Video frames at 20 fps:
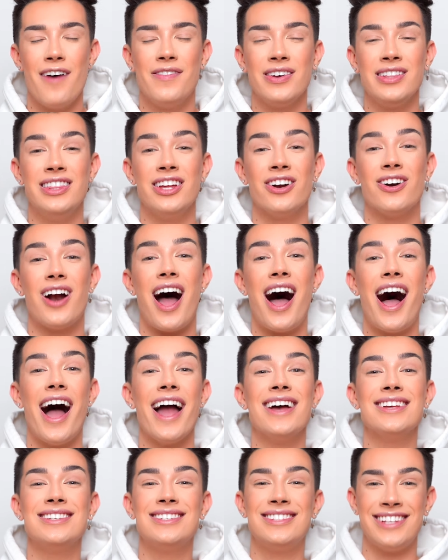having their
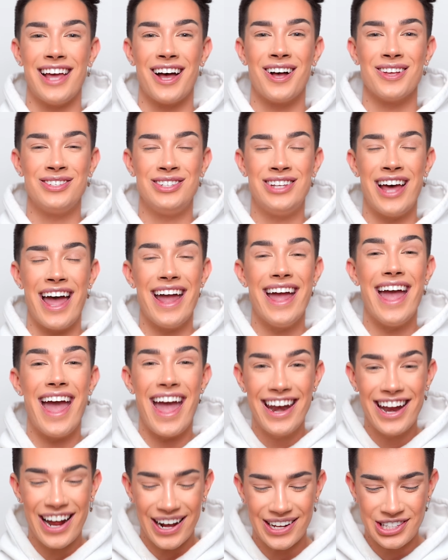highest sales day
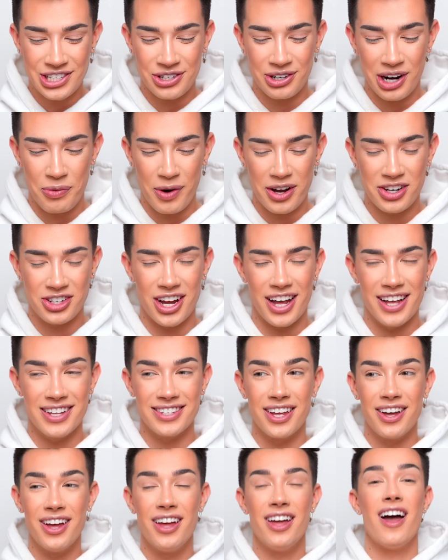in history, which
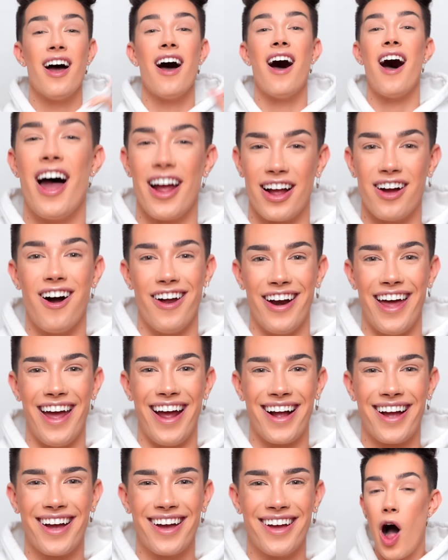is iconic.